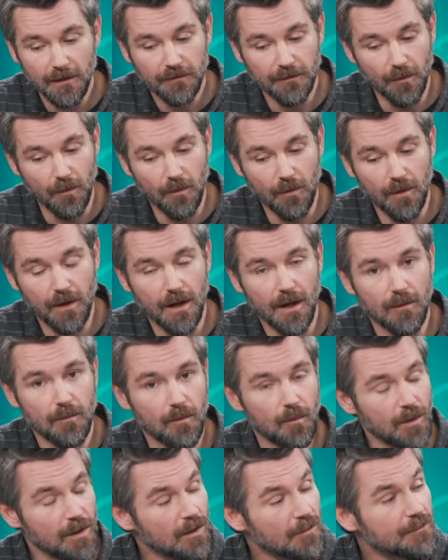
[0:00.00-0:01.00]
So
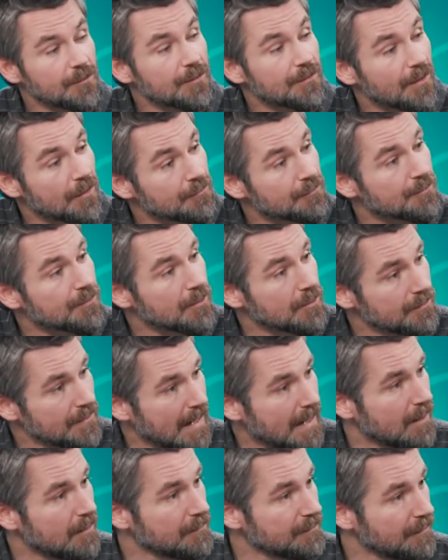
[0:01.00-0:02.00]
what I'll do is I'll drill
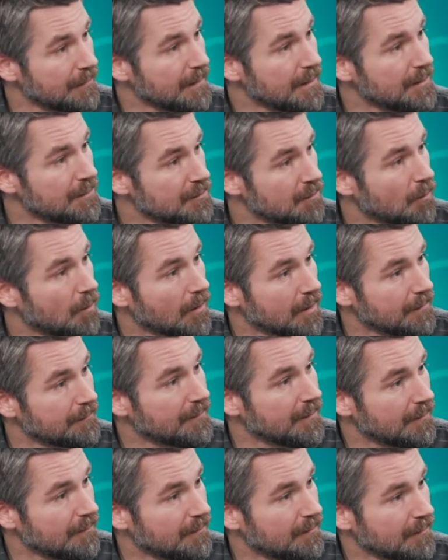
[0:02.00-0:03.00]
down to each one
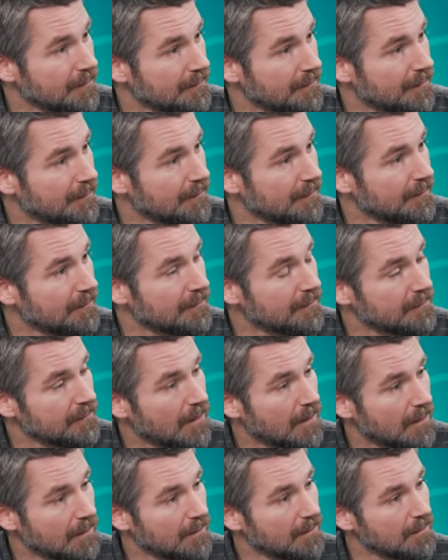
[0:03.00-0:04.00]
of these services and
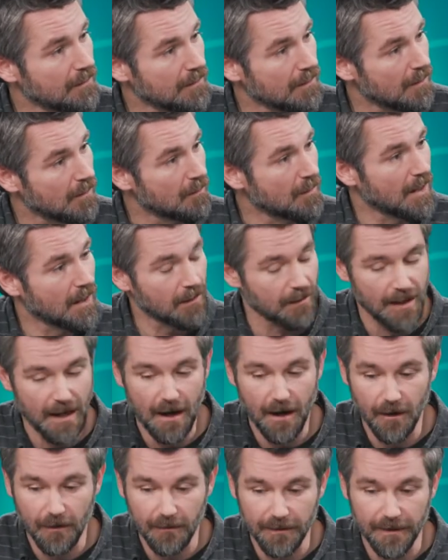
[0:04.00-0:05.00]
talk a little about
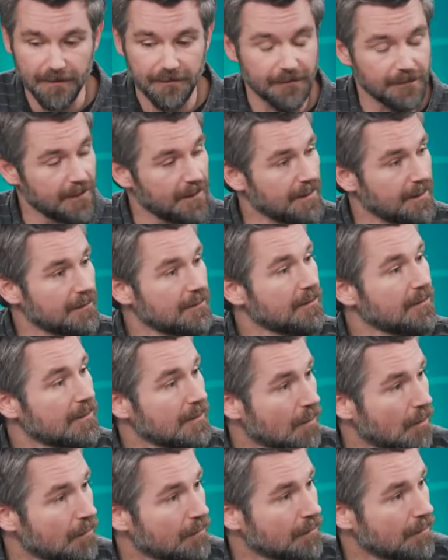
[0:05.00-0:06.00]
how they fit into
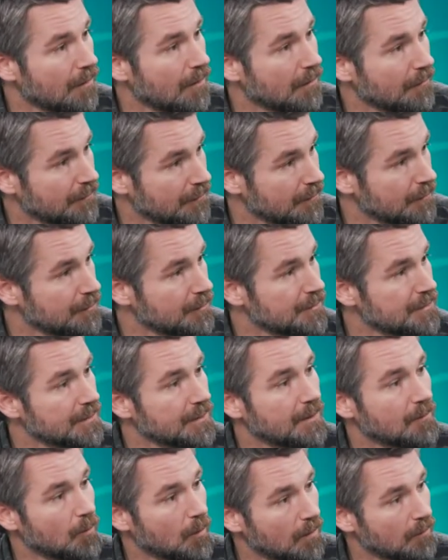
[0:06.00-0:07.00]
the overall
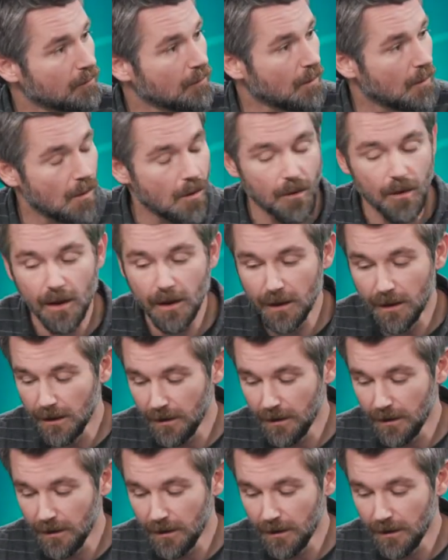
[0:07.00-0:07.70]
solution and what role